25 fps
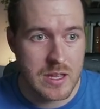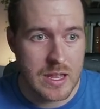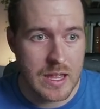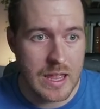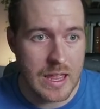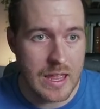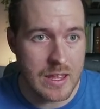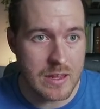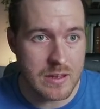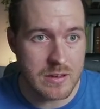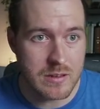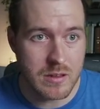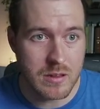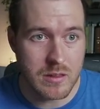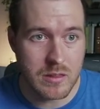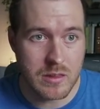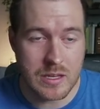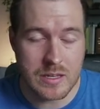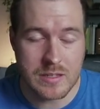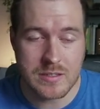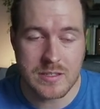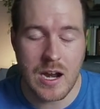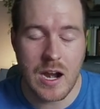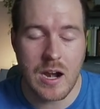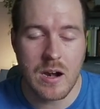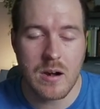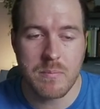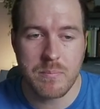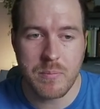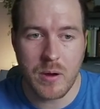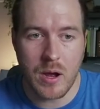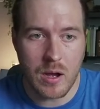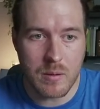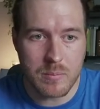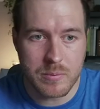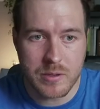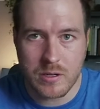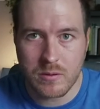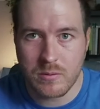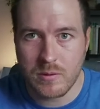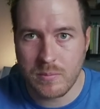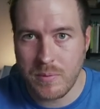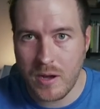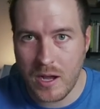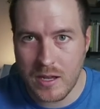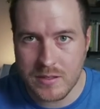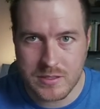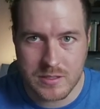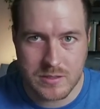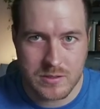And the entire public
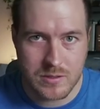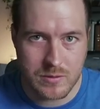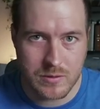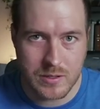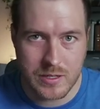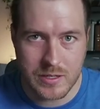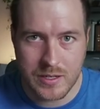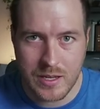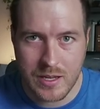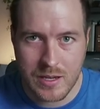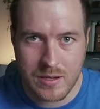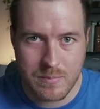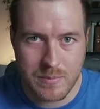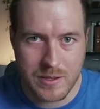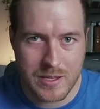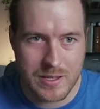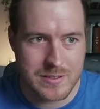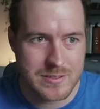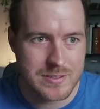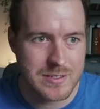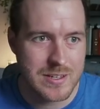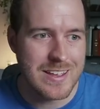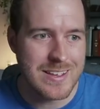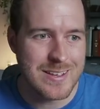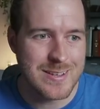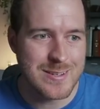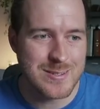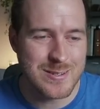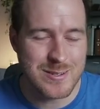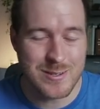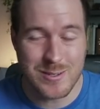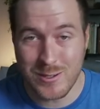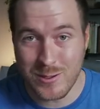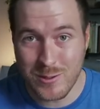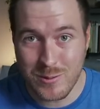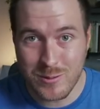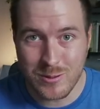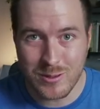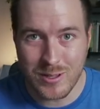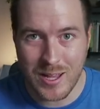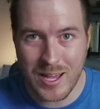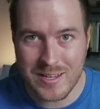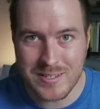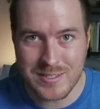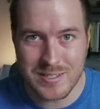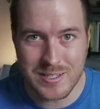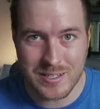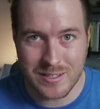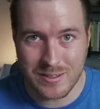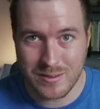repository database is
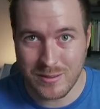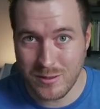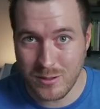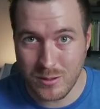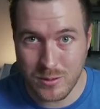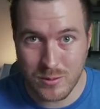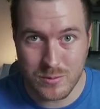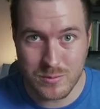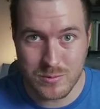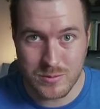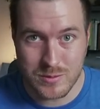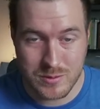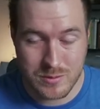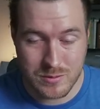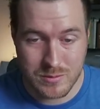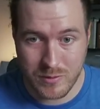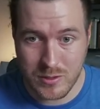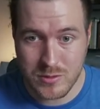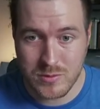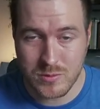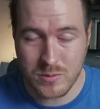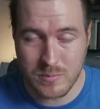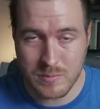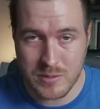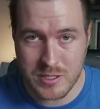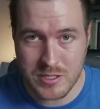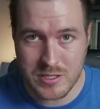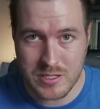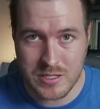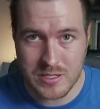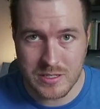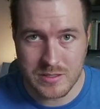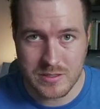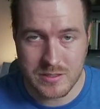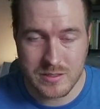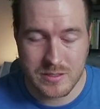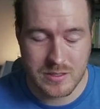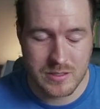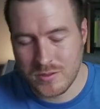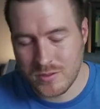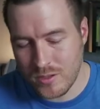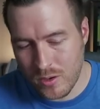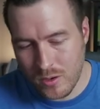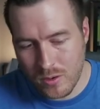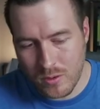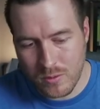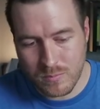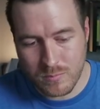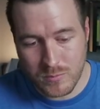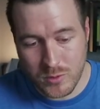utilizing those virtual machines.
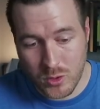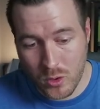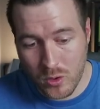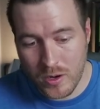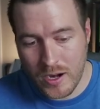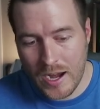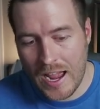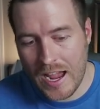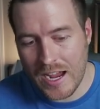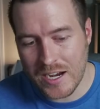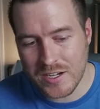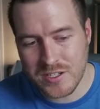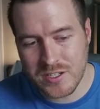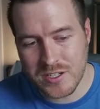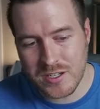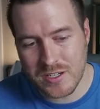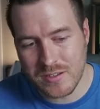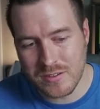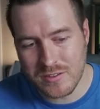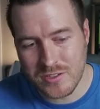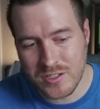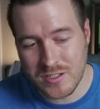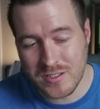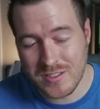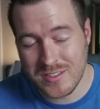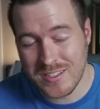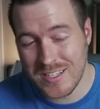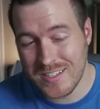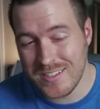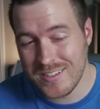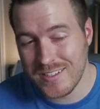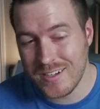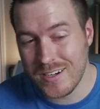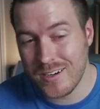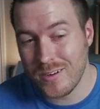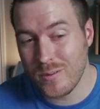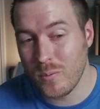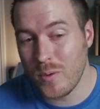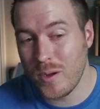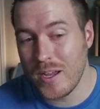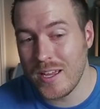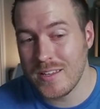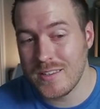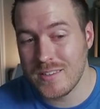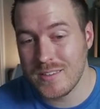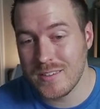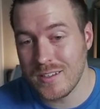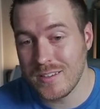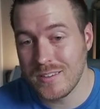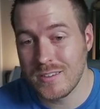So your action just sits there and
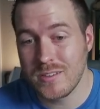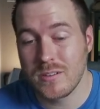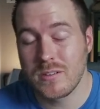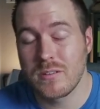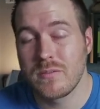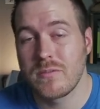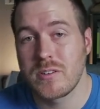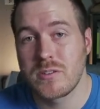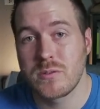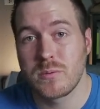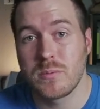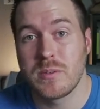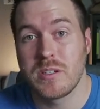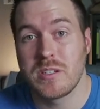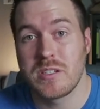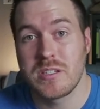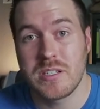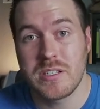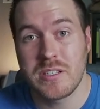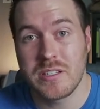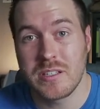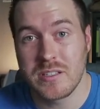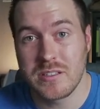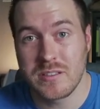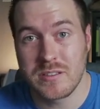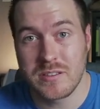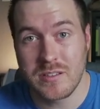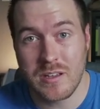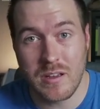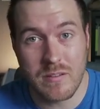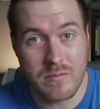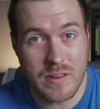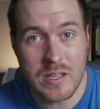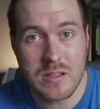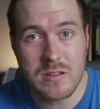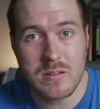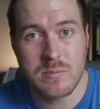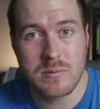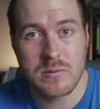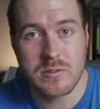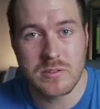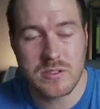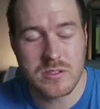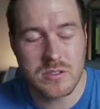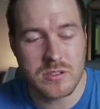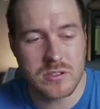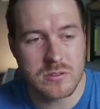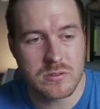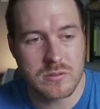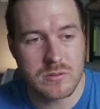waits until a virtual machine is available
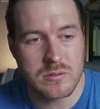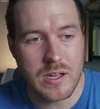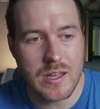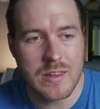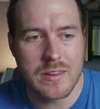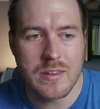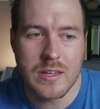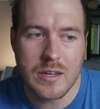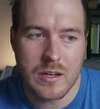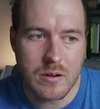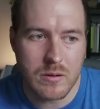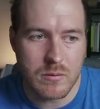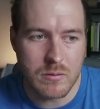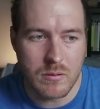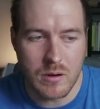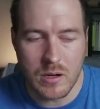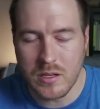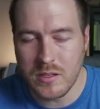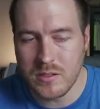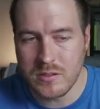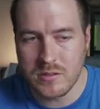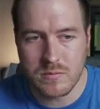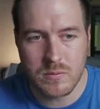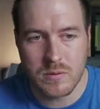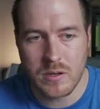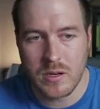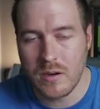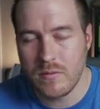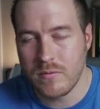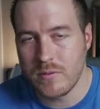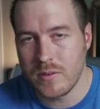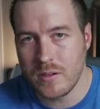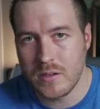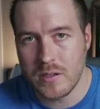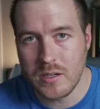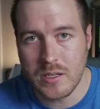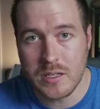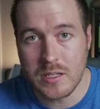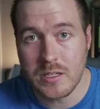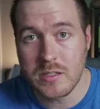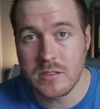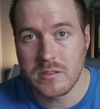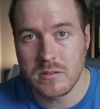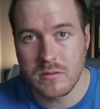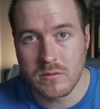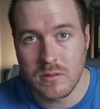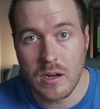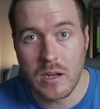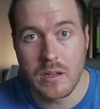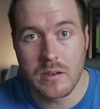to you, and then it runs whatever it needs
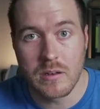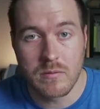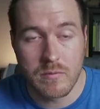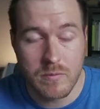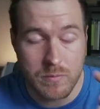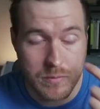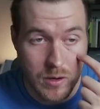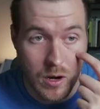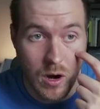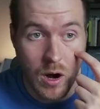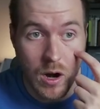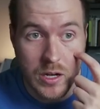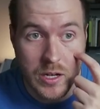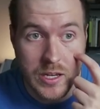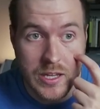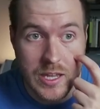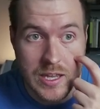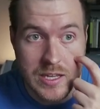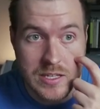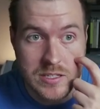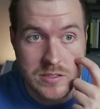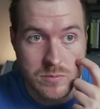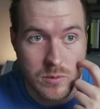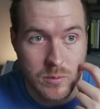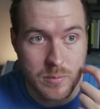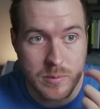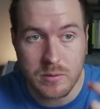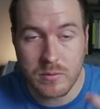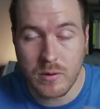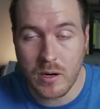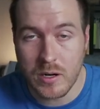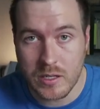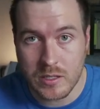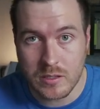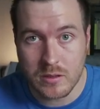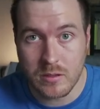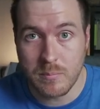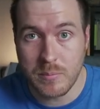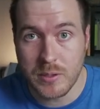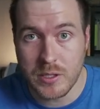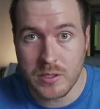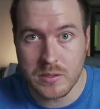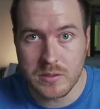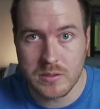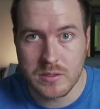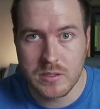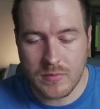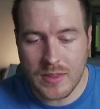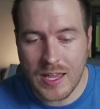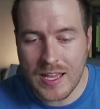to run. For our case, we'll be running the
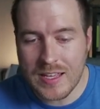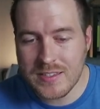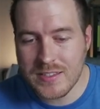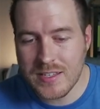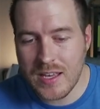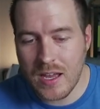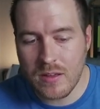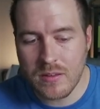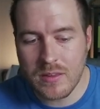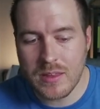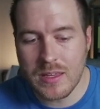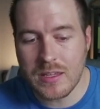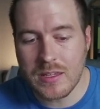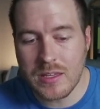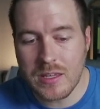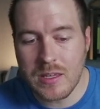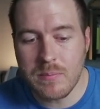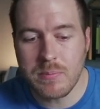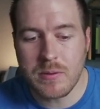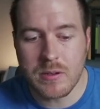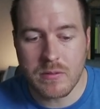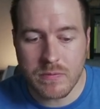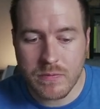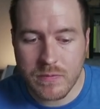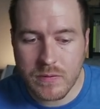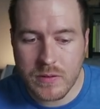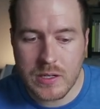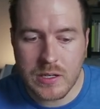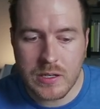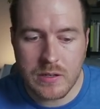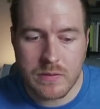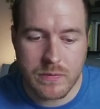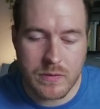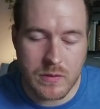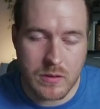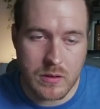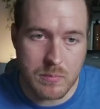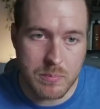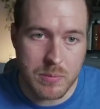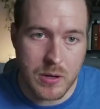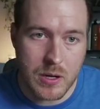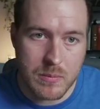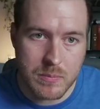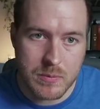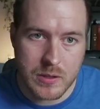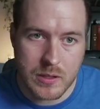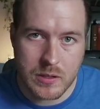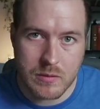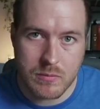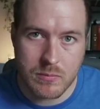build. That's how they keep it free for the
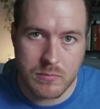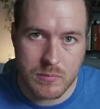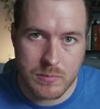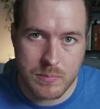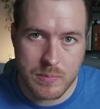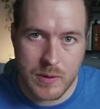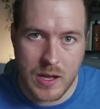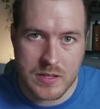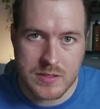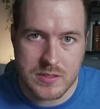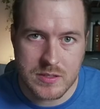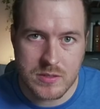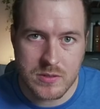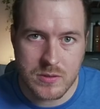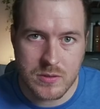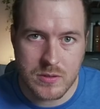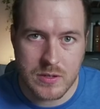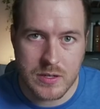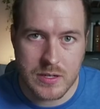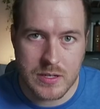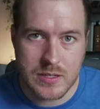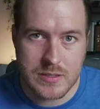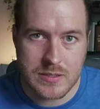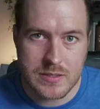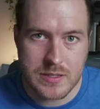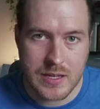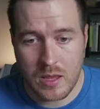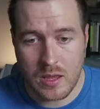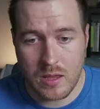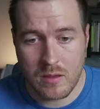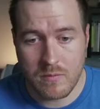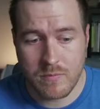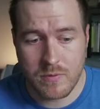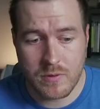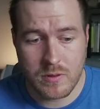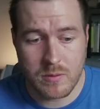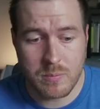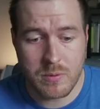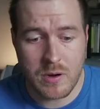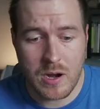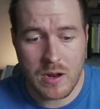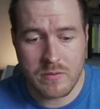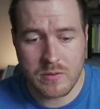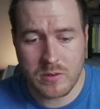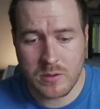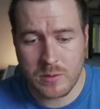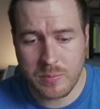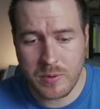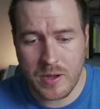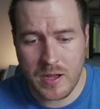public repositories and for the
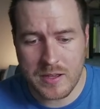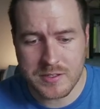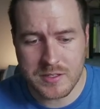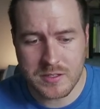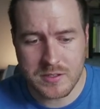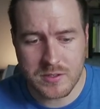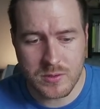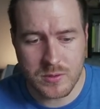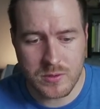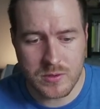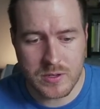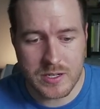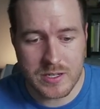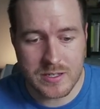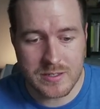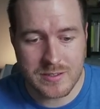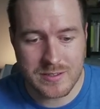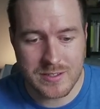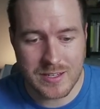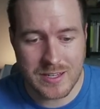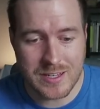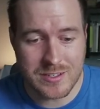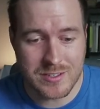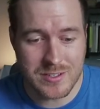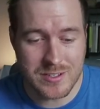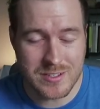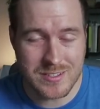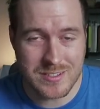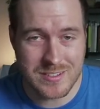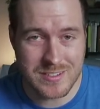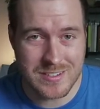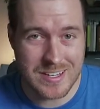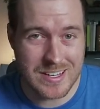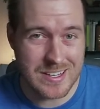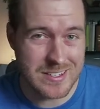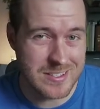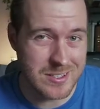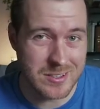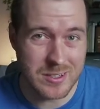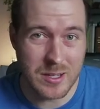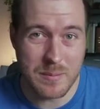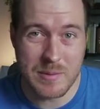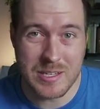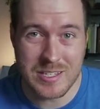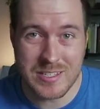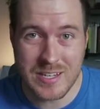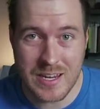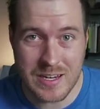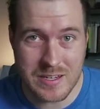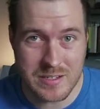private repositories, it just is a
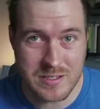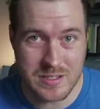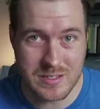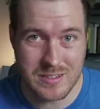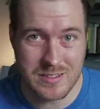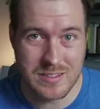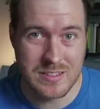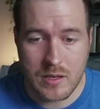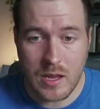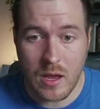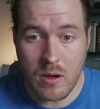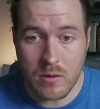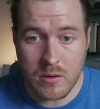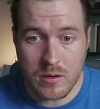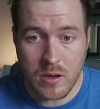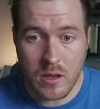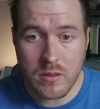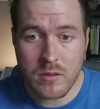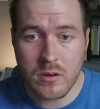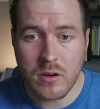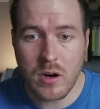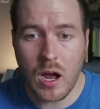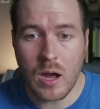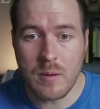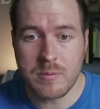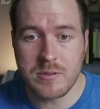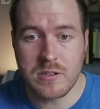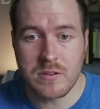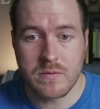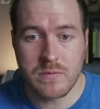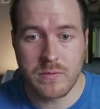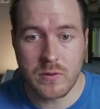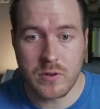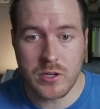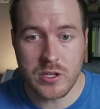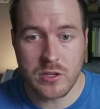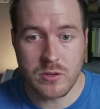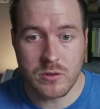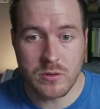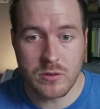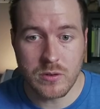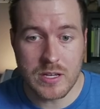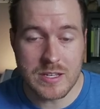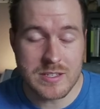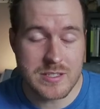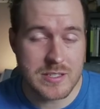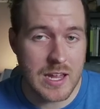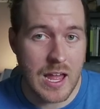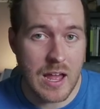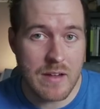limitation. Now, another option for you
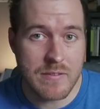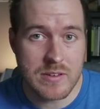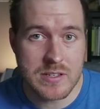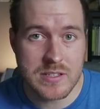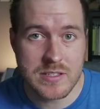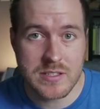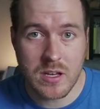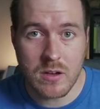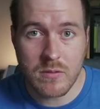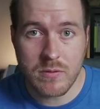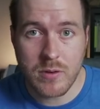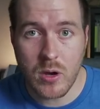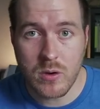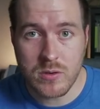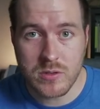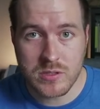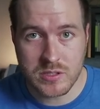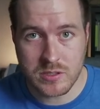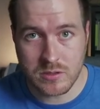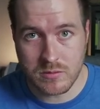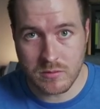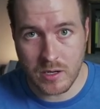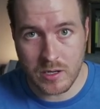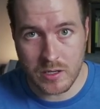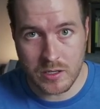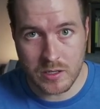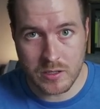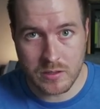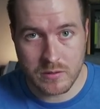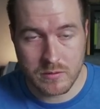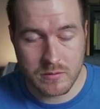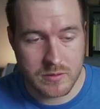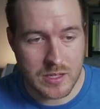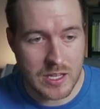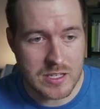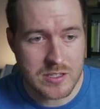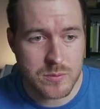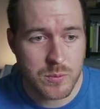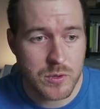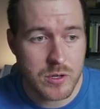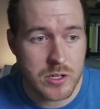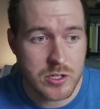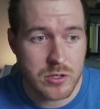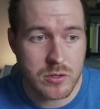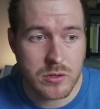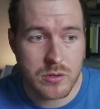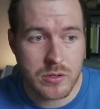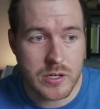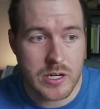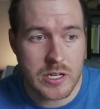is to have a self-hosted runner. That's where
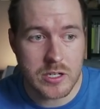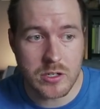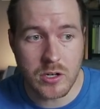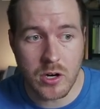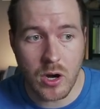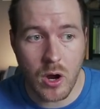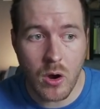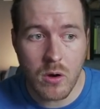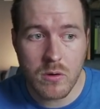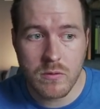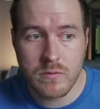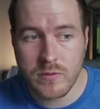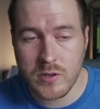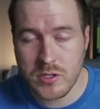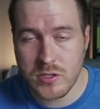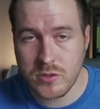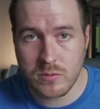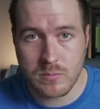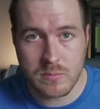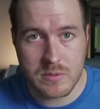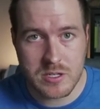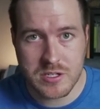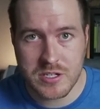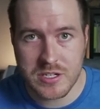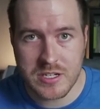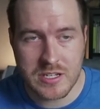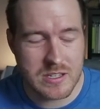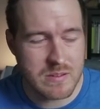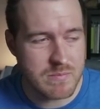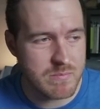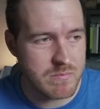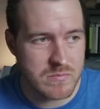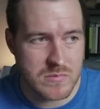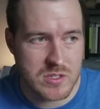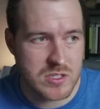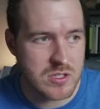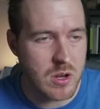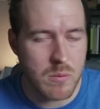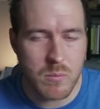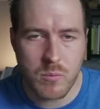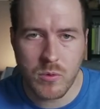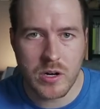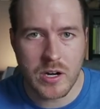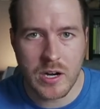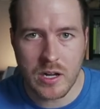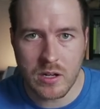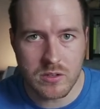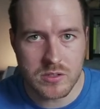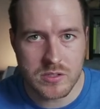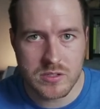you create your own virtual machine
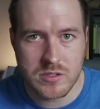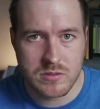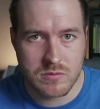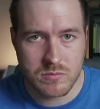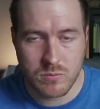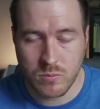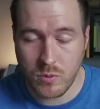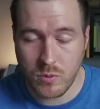somewhere else,